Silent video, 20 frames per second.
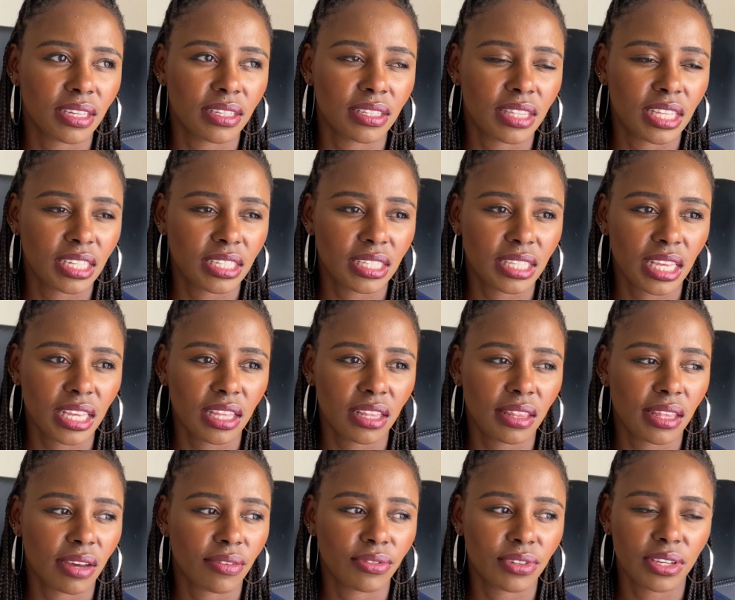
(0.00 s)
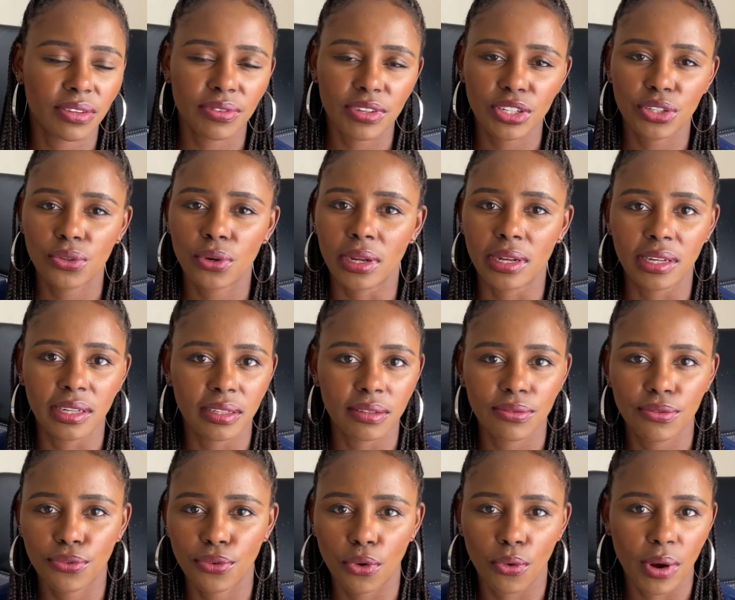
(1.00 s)
they say they have given you a
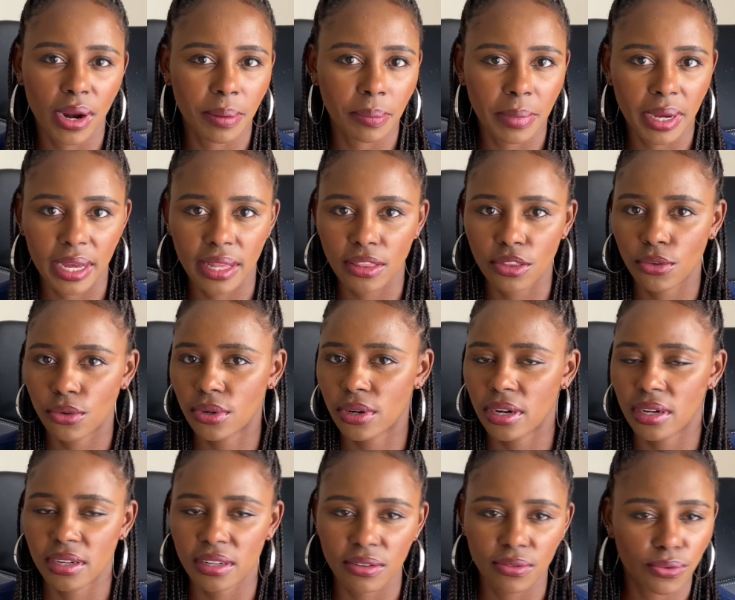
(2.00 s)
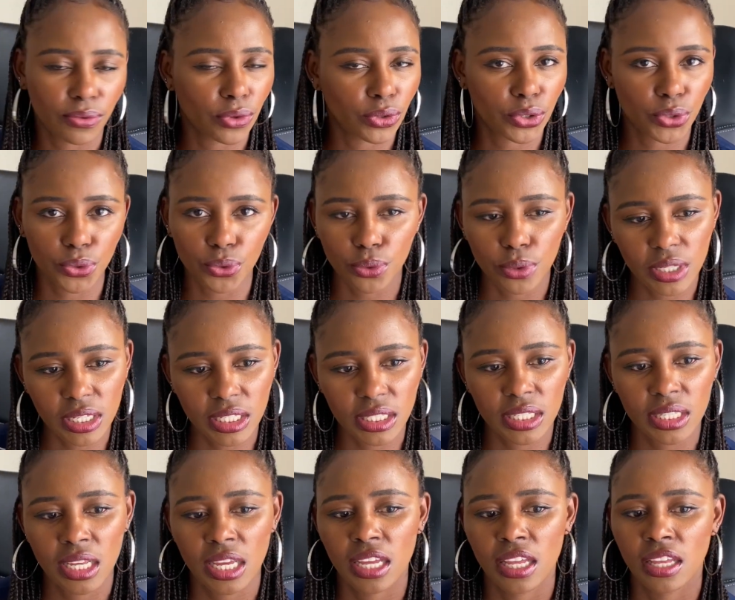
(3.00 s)
leave for 1 month or a leave for 2 weeks.
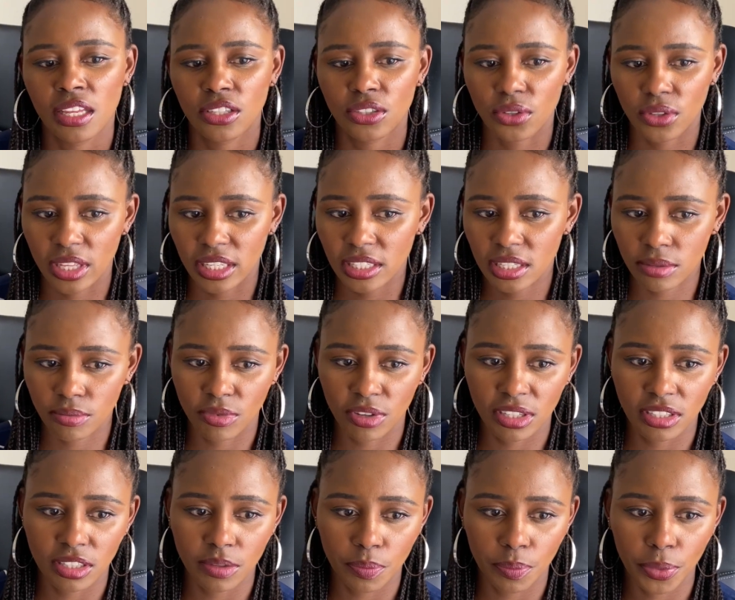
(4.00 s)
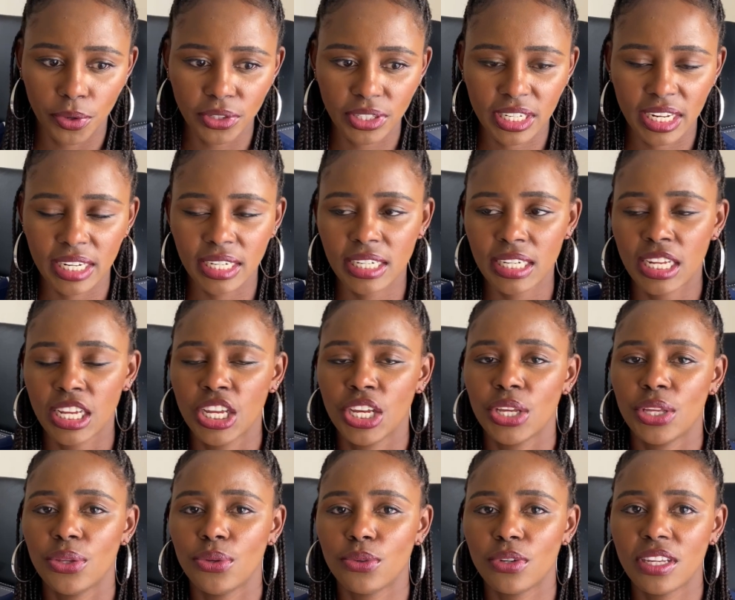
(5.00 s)
So that is important.
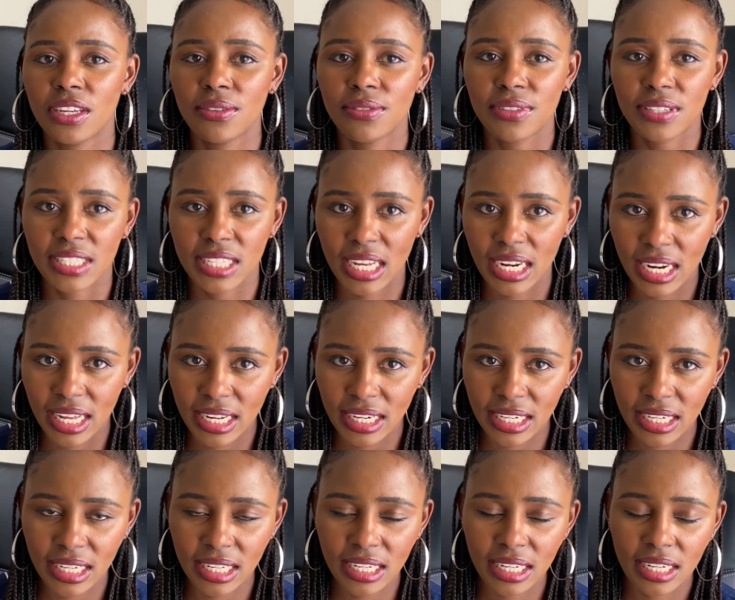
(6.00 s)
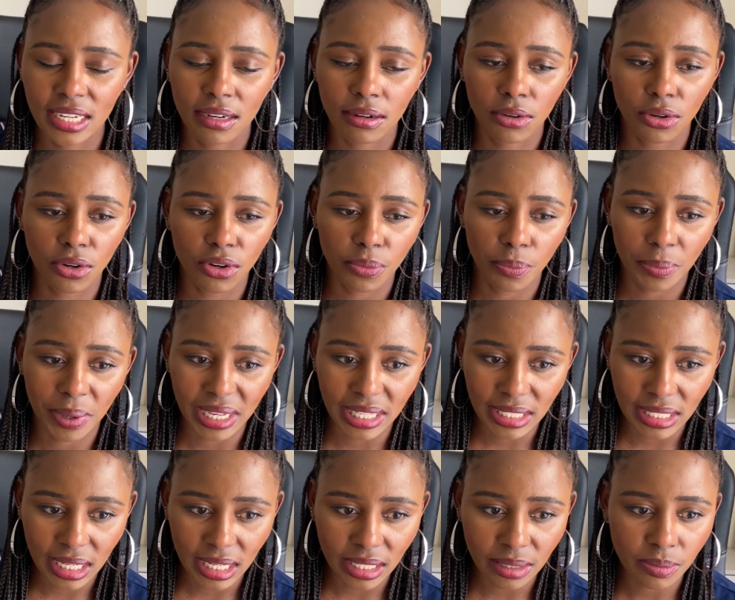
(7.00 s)
You give salary or pay
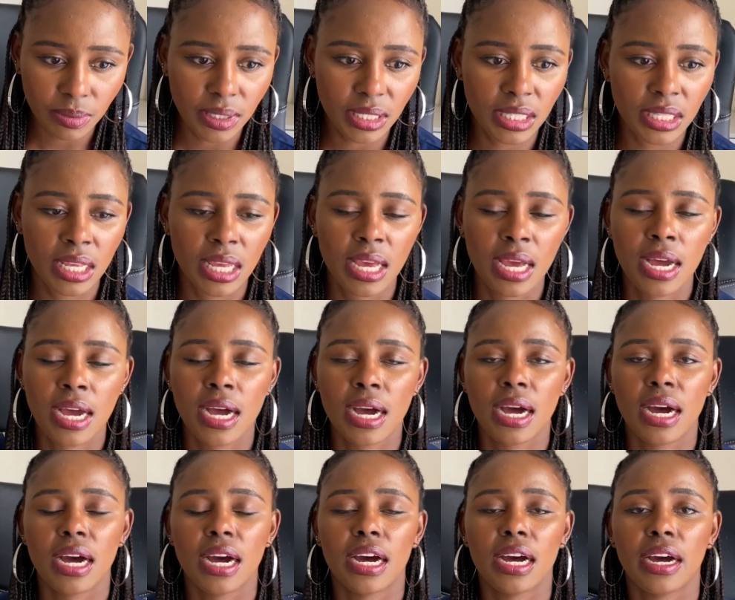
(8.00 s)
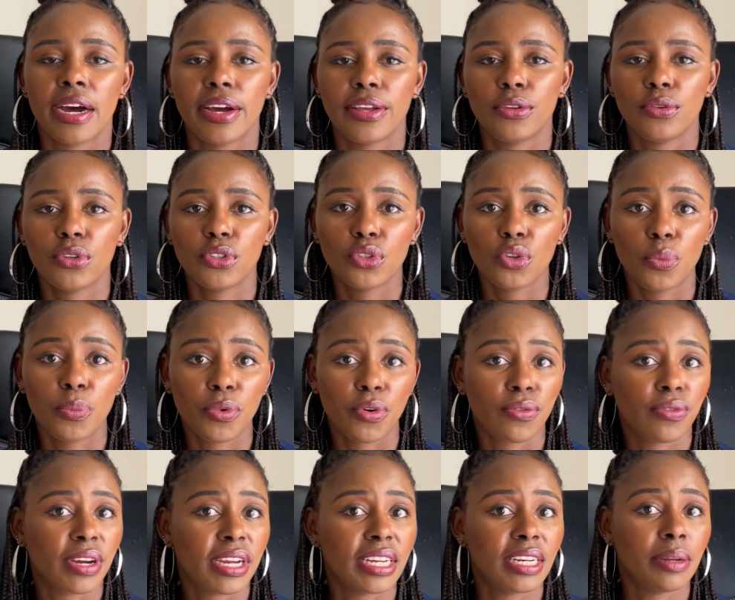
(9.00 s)
slips. You also
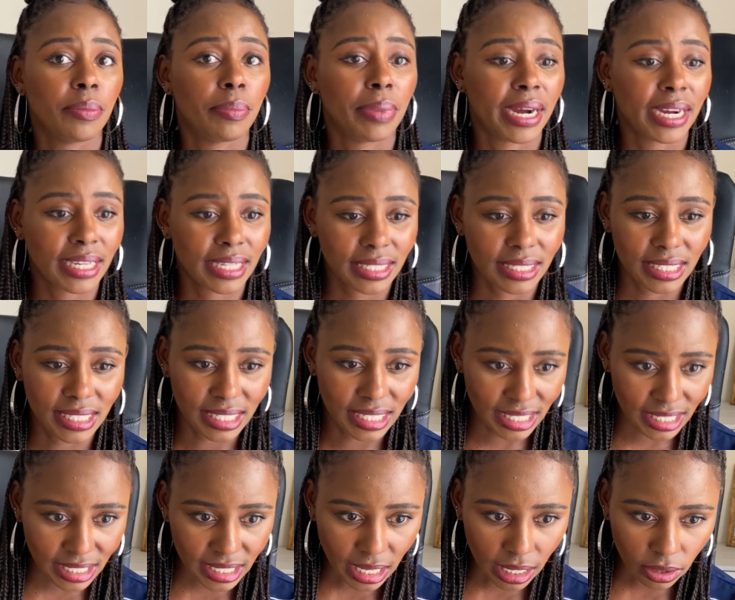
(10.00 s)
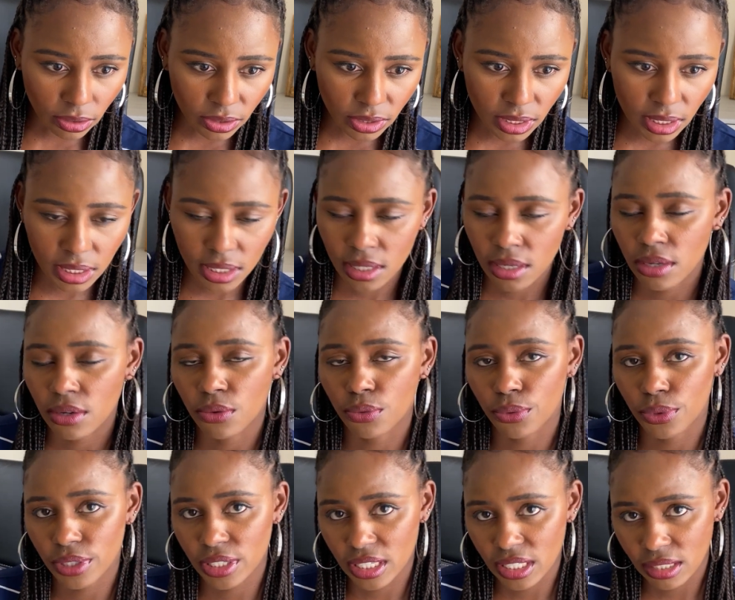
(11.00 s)
provide bank details,
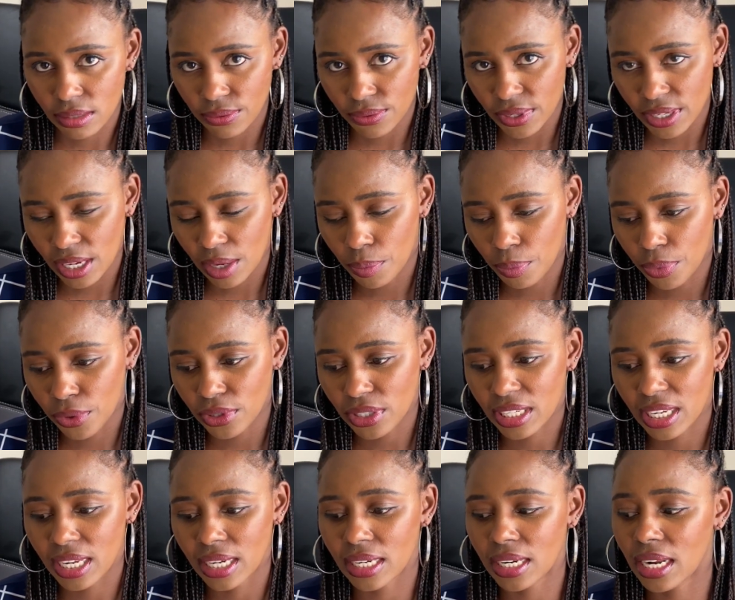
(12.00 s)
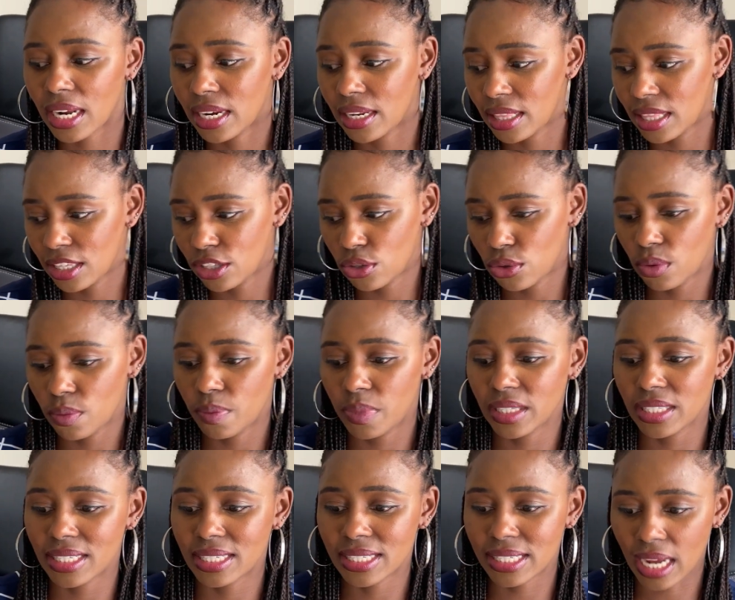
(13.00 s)
which is very important, and they should be
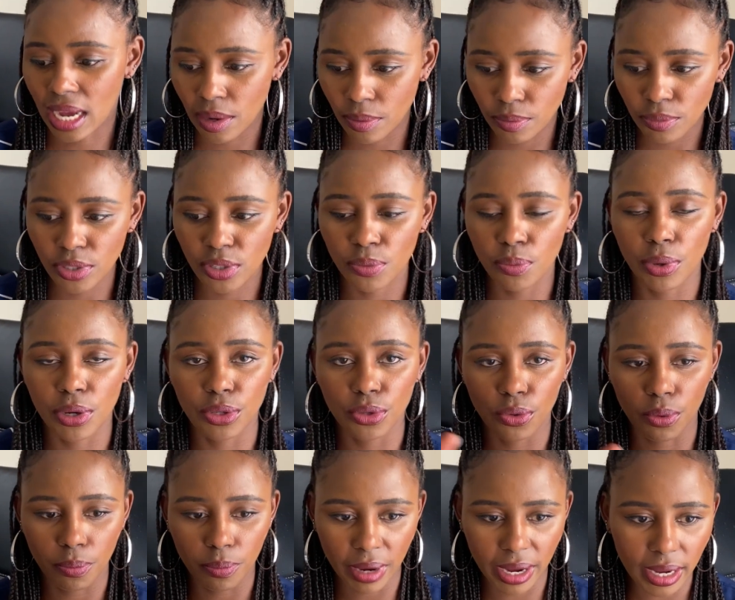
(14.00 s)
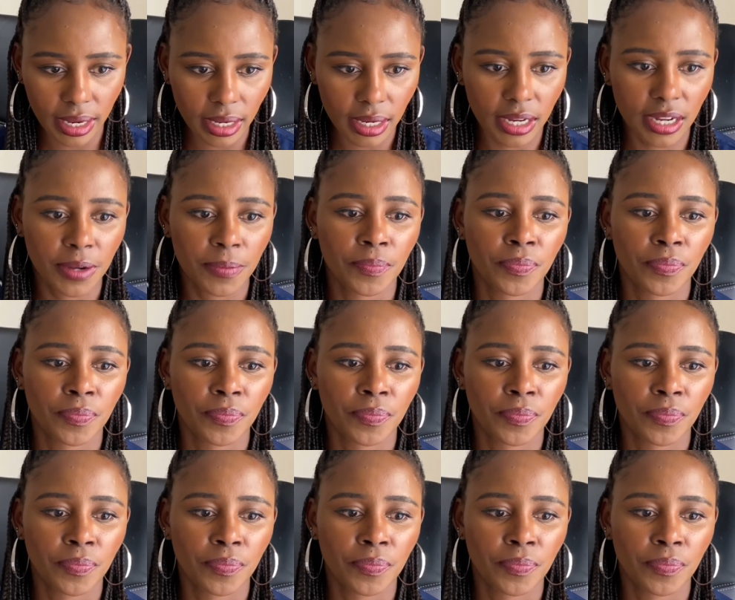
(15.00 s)
stamped by your bank.